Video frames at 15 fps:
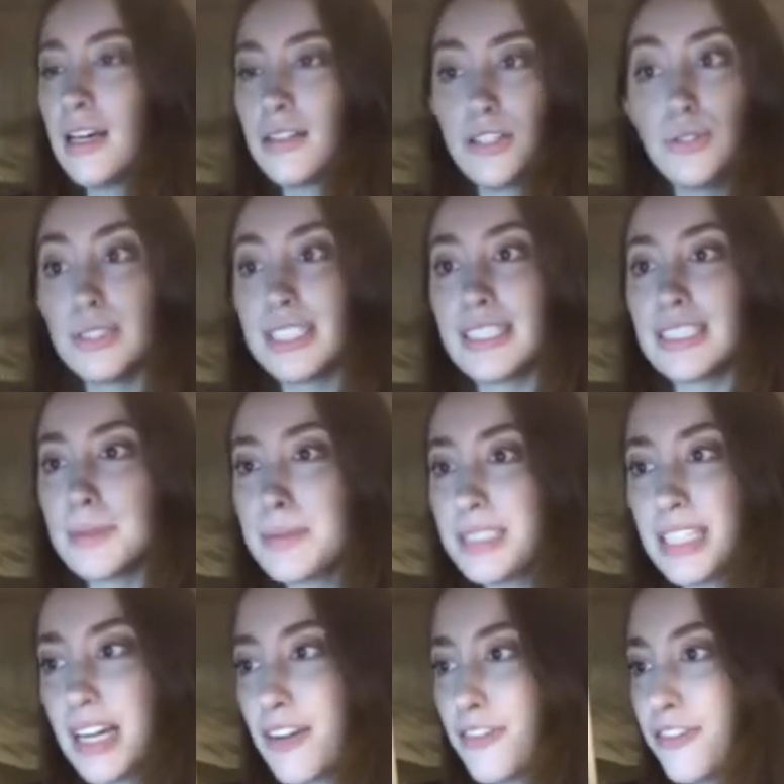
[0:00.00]
losing some
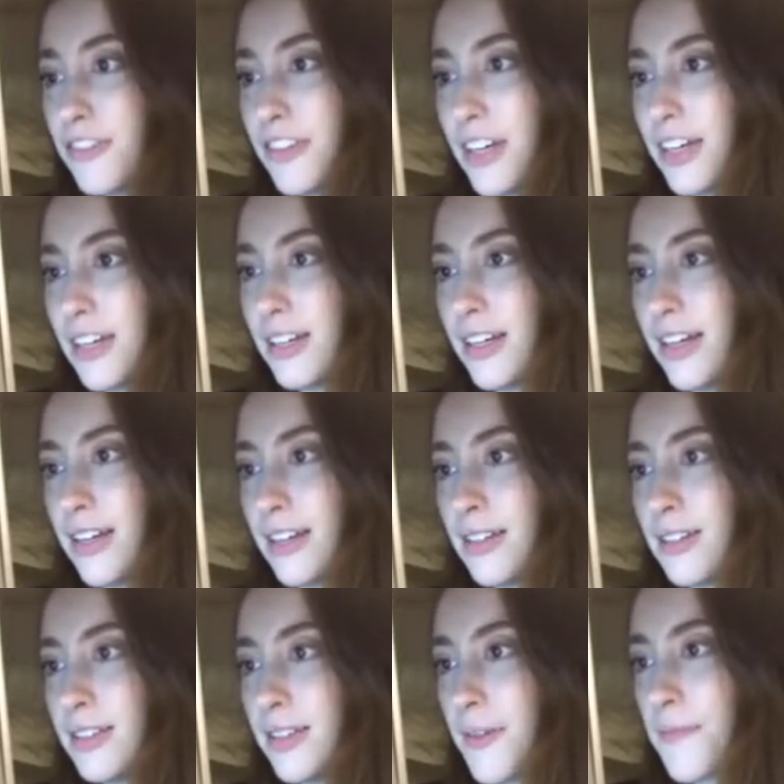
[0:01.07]
stuff.
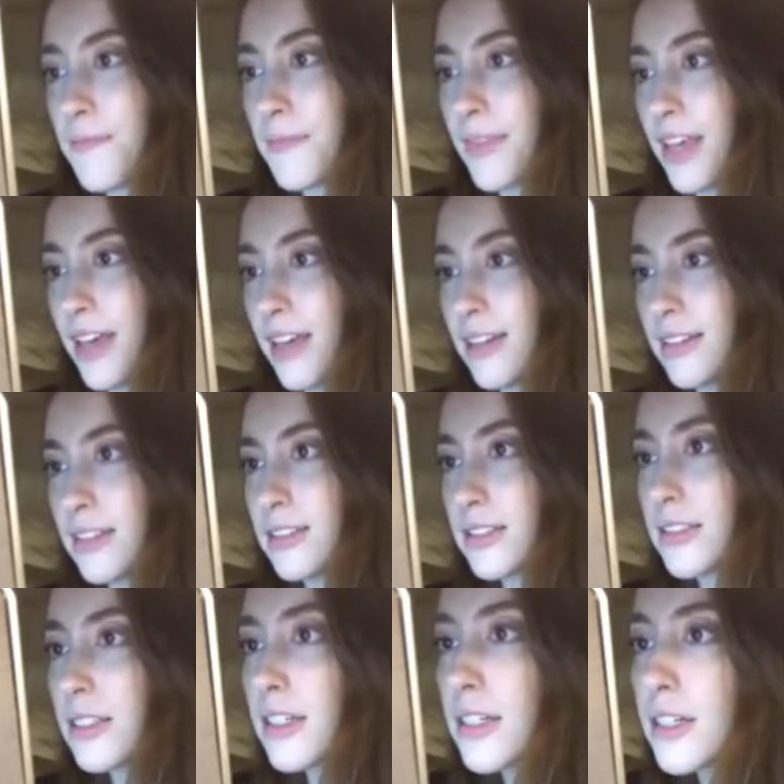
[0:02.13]
And